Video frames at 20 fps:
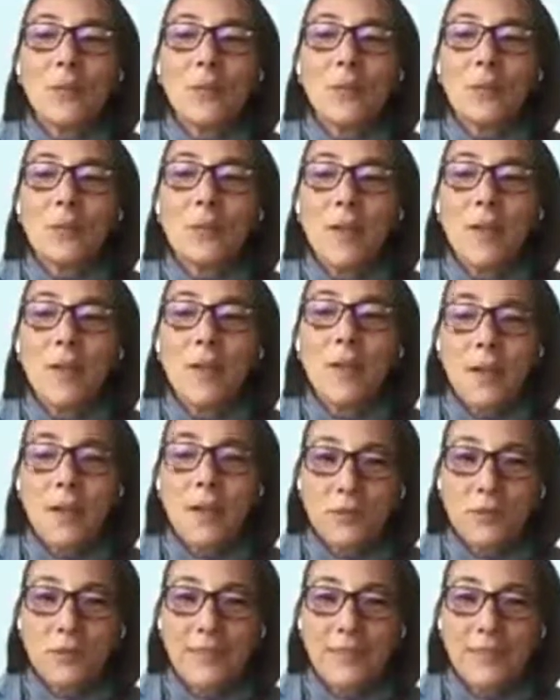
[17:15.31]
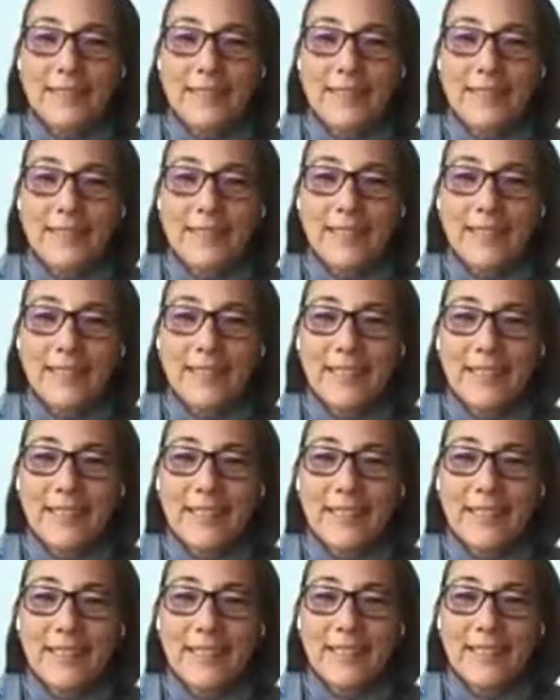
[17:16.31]
to be remembered
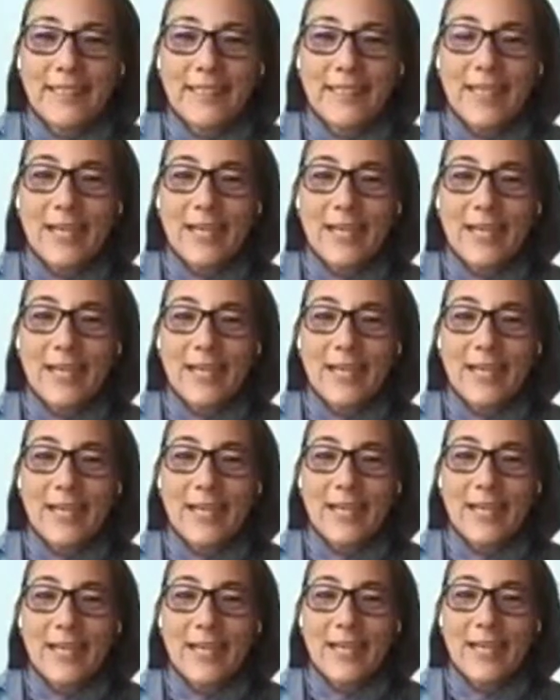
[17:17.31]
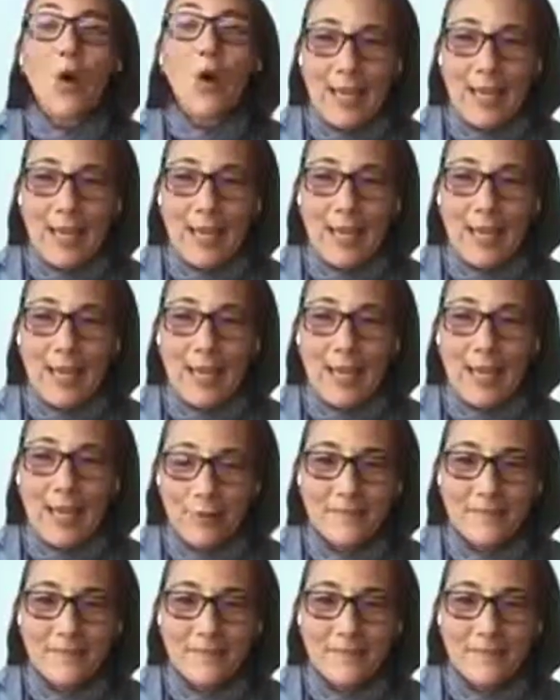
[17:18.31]
for your life?